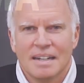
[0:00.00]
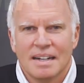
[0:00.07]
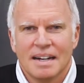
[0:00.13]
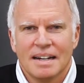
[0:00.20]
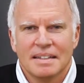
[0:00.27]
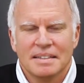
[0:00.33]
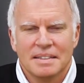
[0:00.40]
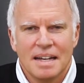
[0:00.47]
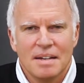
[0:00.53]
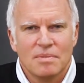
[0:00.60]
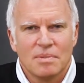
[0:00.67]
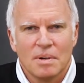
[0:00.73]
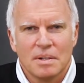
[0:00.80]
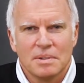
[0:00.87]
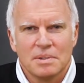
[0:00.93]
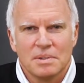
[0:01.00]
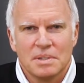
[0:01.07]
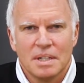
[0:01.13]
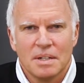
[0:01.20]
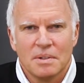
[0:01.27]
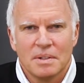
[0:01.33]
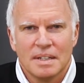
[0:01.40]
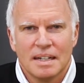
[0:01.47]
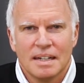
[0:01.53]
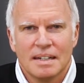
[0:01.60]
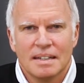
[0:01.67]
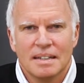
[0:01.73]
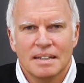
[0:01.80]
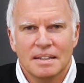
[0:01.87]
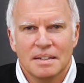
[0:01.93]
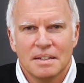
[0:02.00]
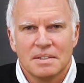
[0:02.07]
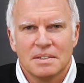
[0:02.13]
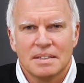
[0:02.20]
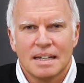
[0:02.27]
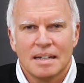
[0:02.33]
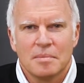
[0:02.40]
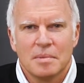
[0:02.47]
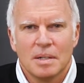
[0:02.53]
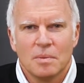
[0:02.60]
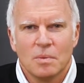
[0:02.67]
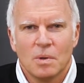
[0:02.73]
Hi, Dave Rogers here again. In this segment,